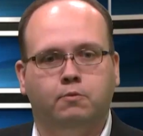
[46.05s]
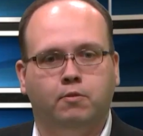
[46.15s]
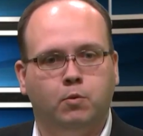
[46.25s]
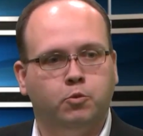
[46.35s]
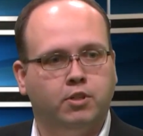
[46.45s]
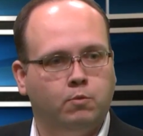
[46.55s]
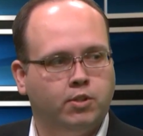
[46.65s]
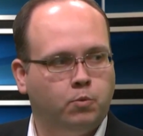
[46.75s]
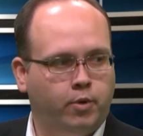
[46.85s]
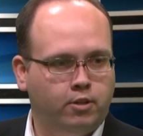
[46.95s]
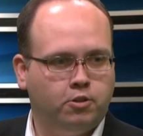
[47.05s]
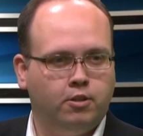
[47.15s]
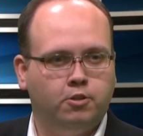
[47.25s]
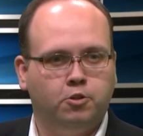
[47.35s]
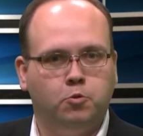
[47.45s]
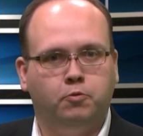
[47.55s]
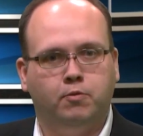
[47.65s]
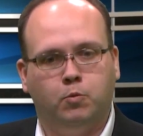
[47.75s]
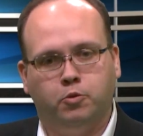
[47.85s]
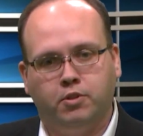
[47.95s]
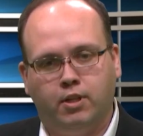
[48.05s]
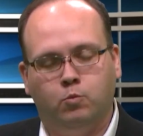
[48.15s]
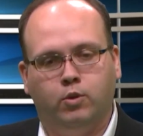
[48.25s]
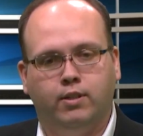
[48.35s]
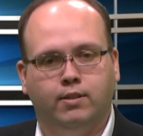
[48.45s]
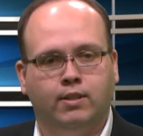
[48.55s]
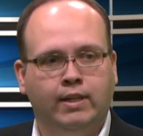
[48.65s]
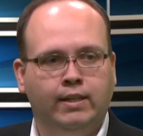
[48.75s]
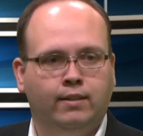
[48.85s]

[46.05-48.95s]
50% was the pension issue, 50% was